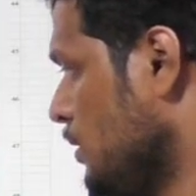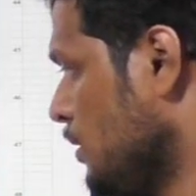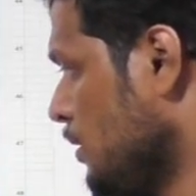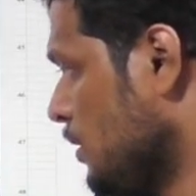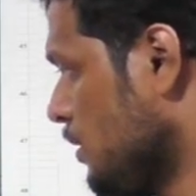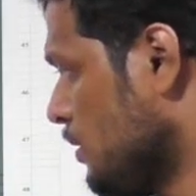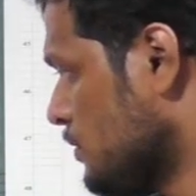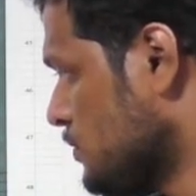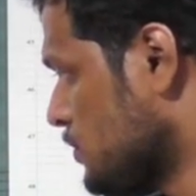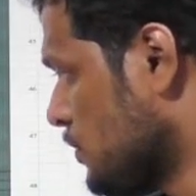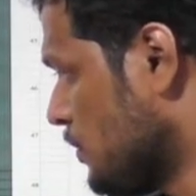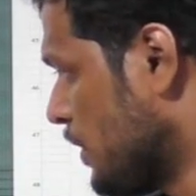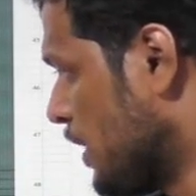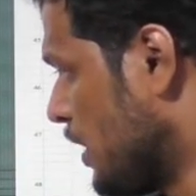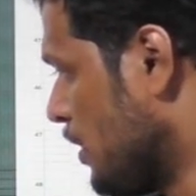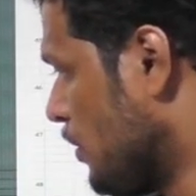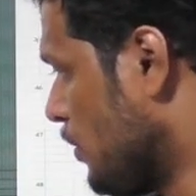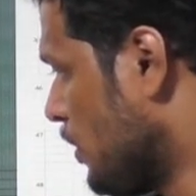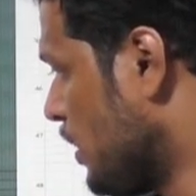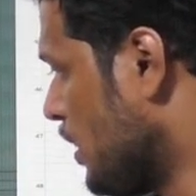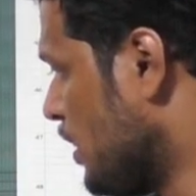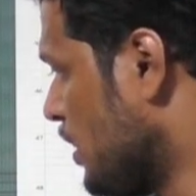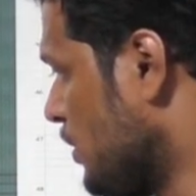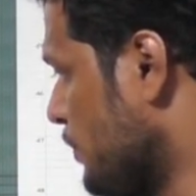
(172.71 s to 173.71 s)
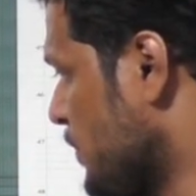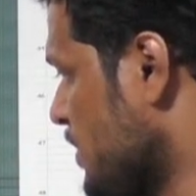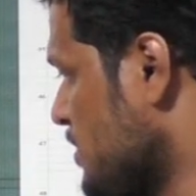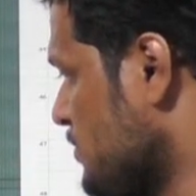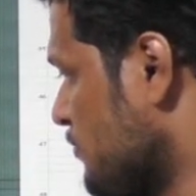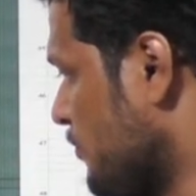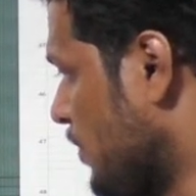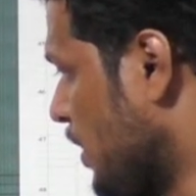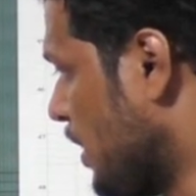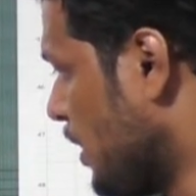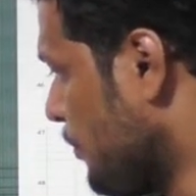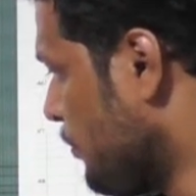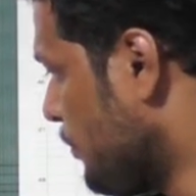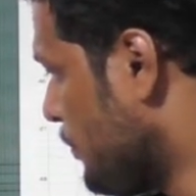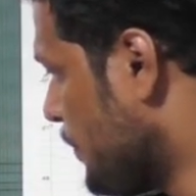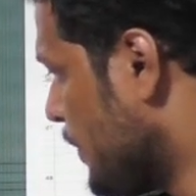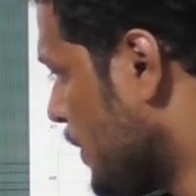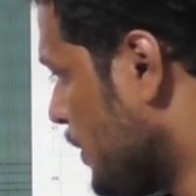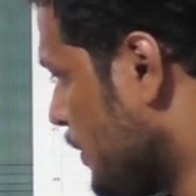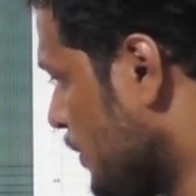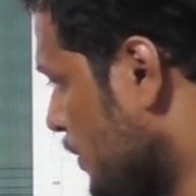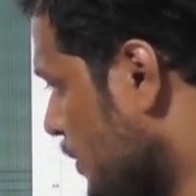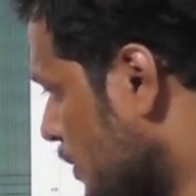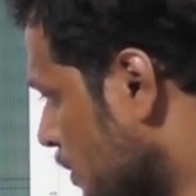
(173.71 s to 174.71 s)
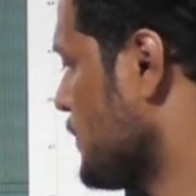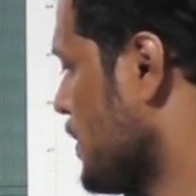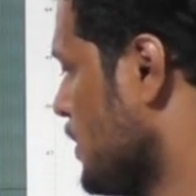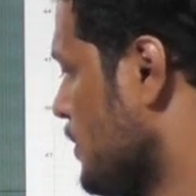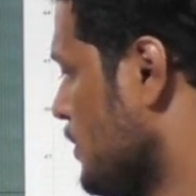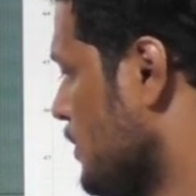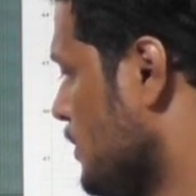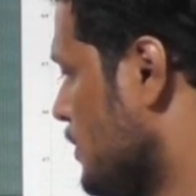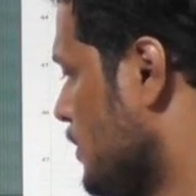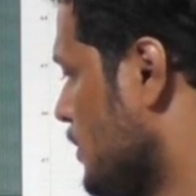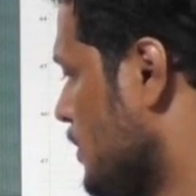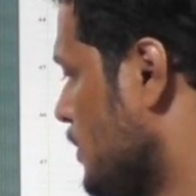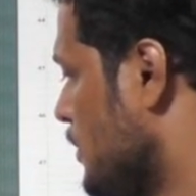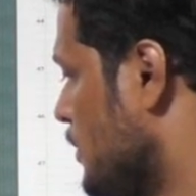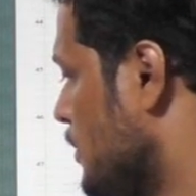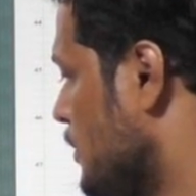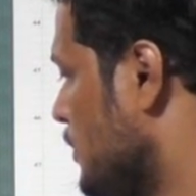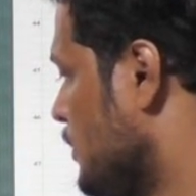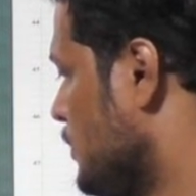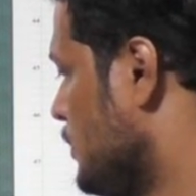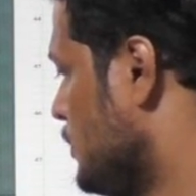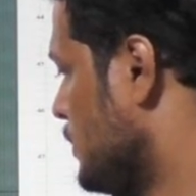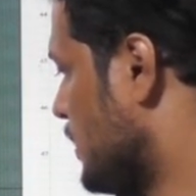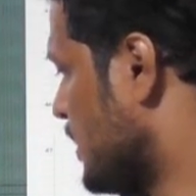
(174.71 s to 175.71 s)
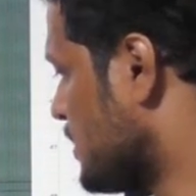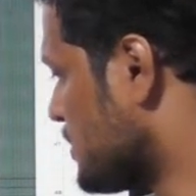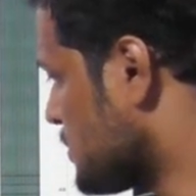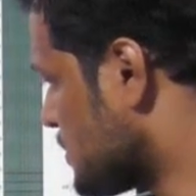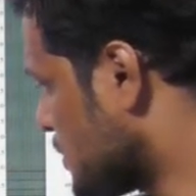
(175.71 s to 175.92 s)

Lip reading: So yellow color means fill up. Next to